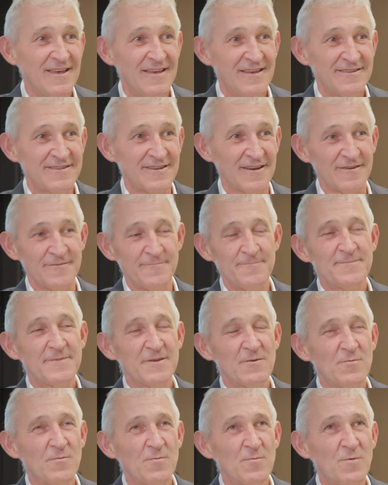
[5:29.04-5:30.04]
So
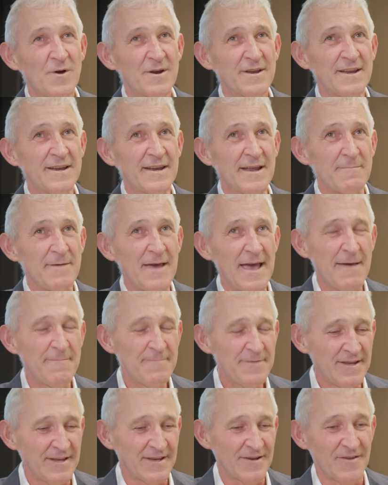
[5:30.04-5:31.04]
what ended up
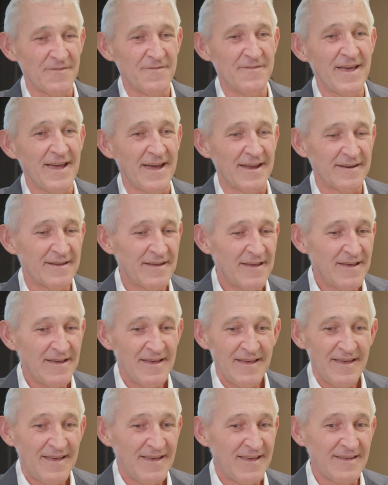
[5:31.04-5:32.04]
happening on that
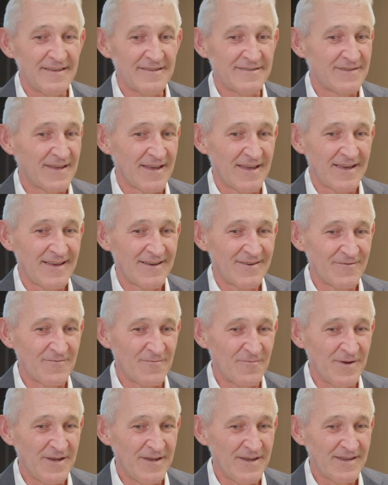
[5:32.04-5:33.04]
is
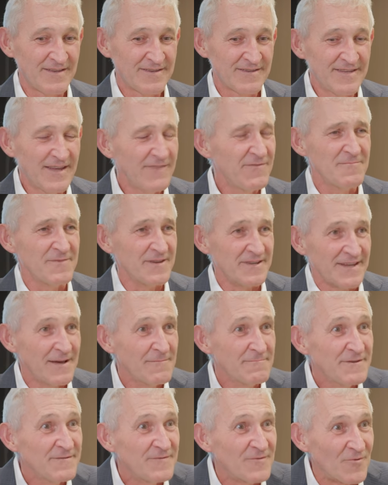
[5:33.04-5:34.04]
we, it's never been
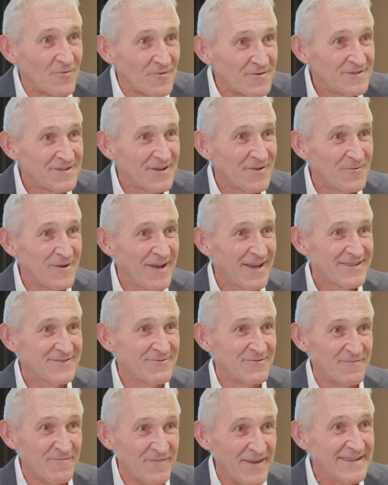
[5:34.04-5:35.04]
done before. So we had to
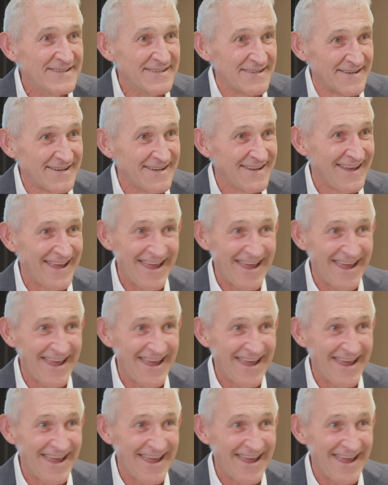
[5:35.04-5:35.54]
invent it.